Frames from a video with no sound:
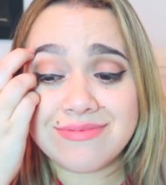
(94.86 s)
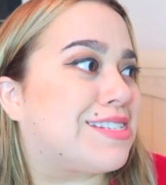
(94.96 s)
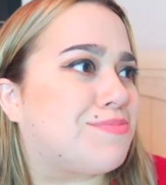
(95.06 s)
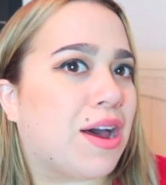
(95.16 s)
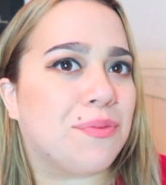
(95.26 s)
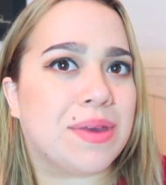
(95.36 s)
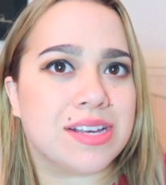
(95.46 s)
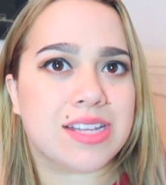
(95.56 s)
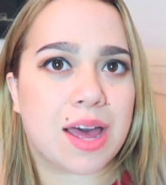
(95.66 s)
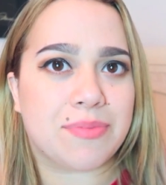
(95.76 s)
Smile
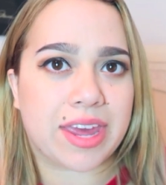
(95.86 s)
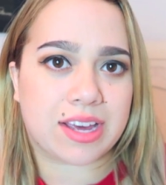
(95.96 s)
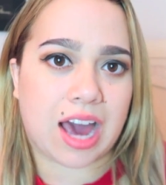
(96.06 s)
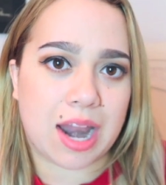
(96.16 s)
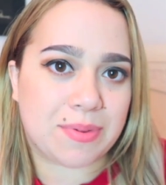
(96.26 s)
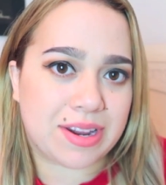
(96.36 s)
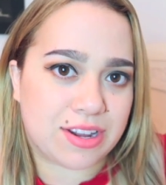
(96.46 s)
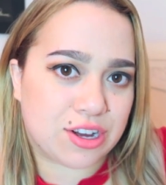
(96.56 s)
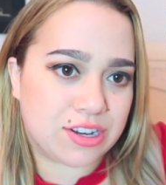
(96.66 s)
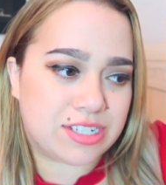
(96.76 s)
because I'm like gotta
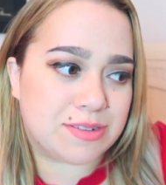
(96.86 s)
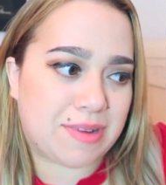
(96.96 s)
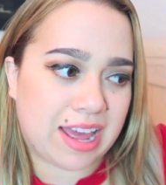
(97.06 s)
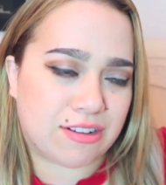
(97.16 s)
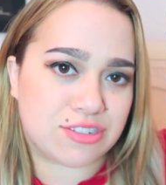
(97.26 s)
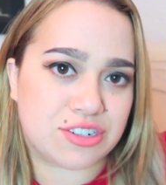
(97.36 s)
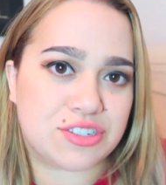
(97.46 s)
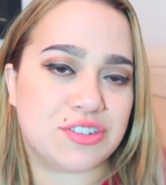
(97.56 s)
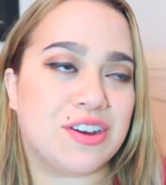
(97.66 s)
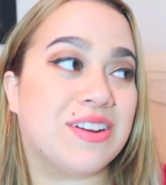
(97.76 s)
be good to my
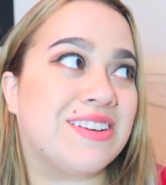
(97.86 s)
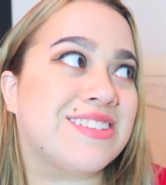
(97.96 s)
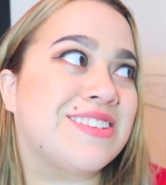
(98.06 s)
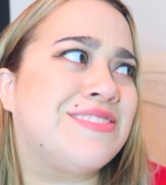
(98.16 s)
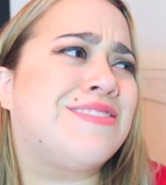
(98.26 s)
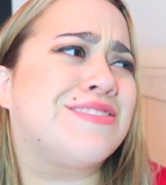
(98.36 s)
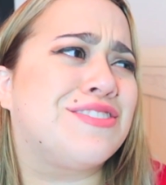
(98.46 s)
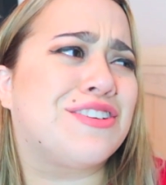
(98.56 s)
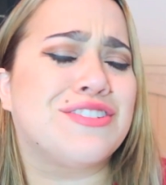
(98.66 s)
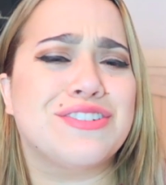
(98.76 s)
elders, you know, and I was like, oh,
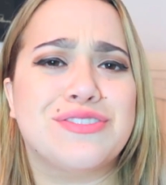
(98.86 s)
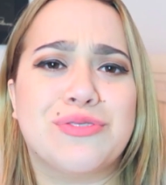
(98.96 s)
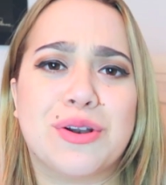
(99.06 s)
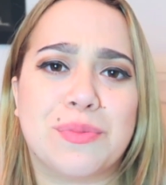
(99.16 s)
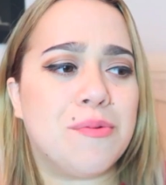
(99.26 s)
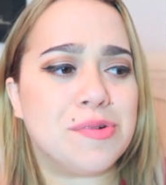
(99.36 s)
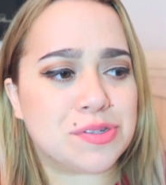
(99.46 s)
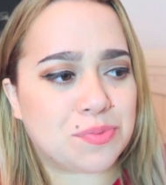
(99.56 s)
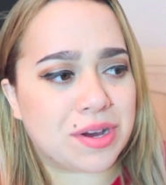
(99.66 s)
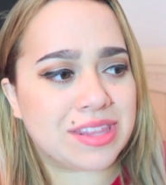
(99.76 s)
they're all adorable. It
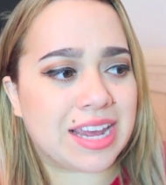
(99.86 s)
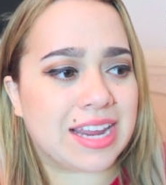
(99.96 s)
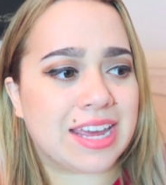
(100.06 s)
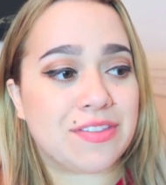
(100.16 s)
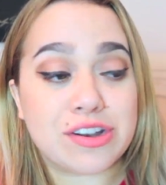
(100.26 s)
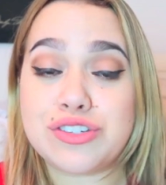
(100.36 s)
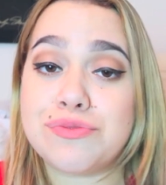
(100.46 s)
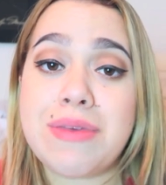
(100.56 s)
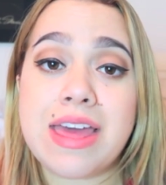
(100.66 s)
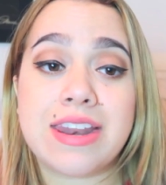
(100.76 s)
was one lady and then
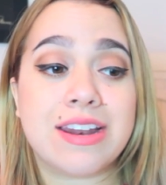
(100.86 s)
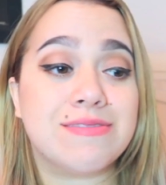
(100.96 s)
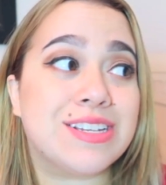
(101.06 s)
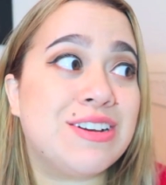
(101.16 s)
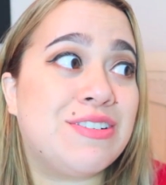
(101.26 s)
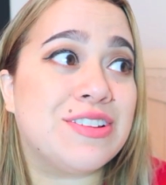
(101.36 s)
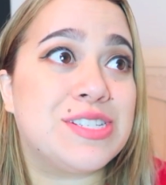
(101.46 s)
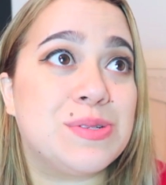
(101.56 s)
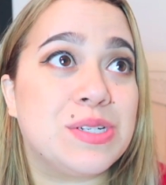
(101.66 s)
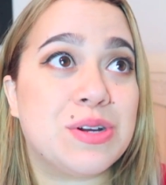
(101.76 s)
two men, and I was like, oh,
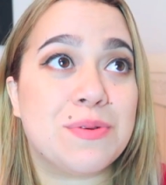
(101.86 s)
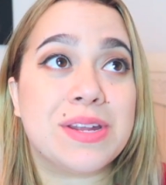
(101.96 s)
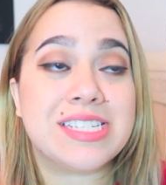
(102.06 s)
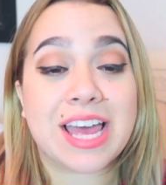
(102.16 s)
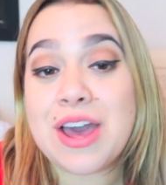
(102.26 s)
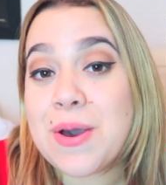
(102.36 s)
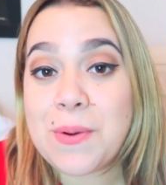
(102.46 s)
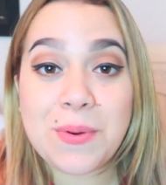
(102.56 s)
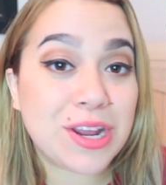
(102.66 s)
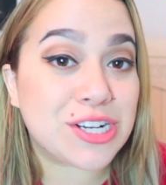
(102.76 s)
that's really adorable. And he's like,
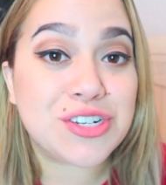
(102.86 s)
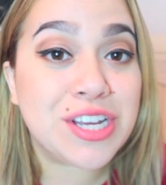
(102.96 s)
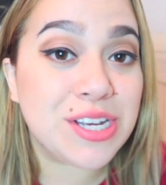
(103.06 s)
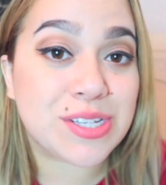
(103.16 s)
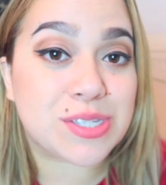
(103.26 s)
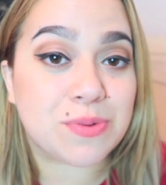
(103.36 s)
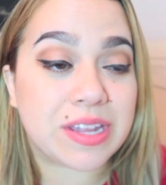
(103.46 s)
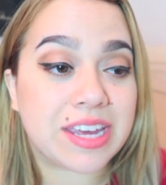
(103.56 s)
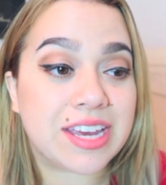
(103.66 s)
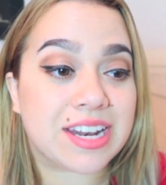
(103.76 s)
what are you drinking,
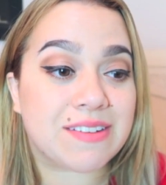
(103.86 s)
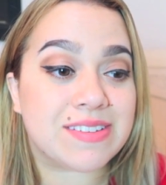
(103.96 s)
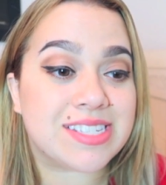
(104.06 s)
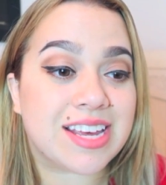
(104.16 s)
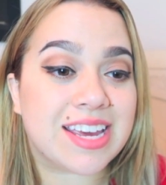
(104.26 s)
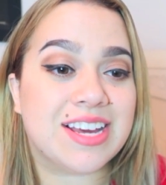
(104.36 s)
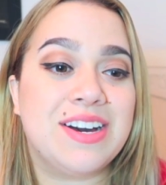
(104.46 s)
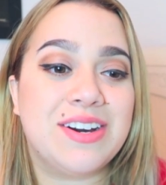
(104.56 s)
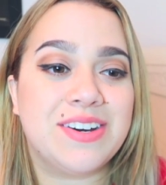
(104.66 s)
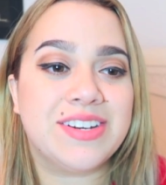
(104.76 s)
sweetie? And I was like,
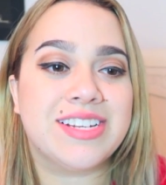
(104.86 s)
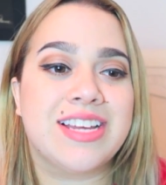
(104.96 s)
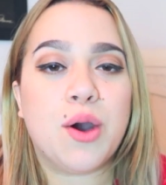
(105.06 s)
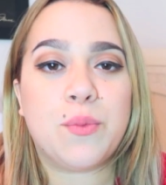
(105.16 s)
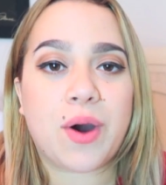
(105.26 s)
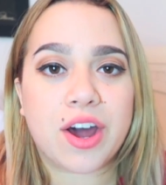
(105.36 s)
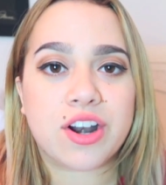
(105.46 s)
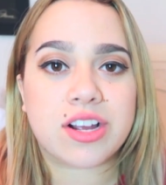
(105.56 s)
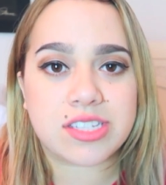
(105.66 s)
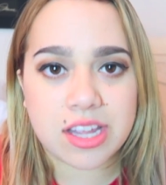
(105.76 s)
oh,
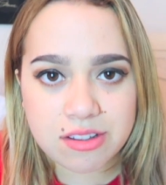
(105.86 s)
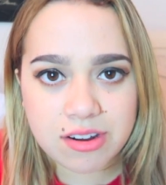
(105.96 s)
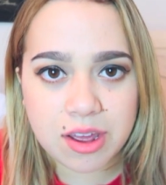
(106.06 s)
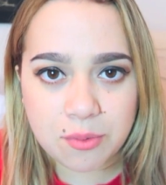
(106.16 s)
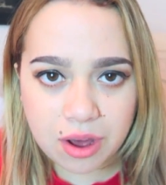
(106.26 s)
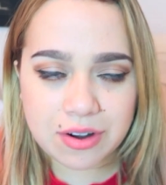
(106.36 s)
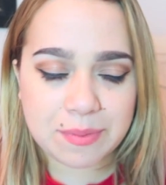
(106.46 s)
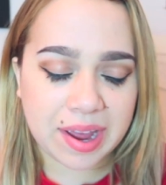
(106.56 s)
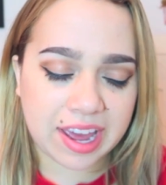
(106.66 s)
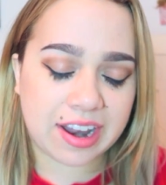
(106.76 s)
water, because I literally had water
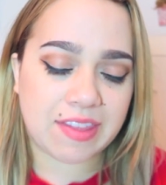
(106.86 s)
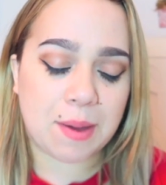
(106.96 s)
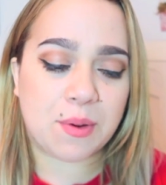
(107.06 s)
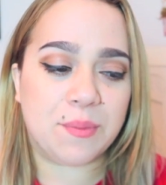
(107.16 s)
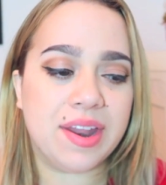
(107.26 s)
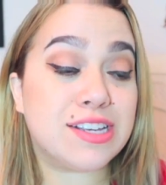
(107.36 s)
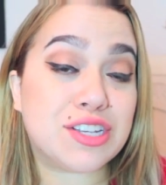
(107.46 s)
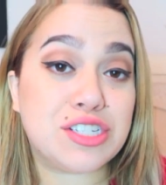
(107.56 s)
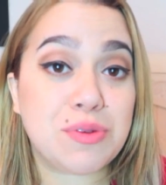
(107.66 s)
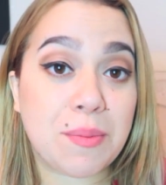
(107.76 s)
in my hand at that moment. He's
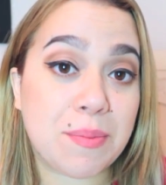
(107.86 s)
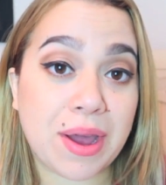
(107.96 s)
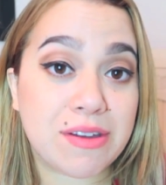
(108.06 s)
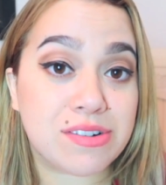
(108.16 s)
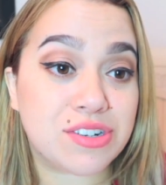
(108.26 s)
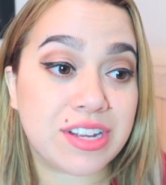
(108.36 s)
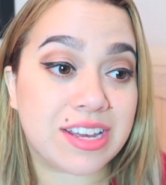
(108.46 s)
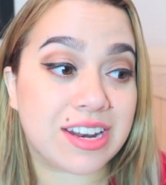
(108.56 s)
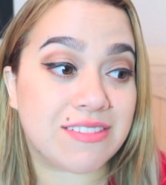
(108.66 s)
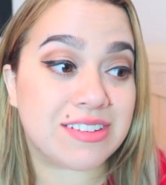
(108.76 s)
like, do you want me to buy you a
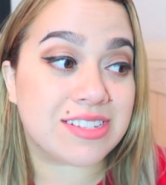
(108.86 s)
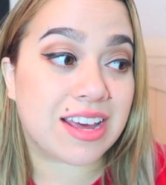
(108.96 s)
drink? And I was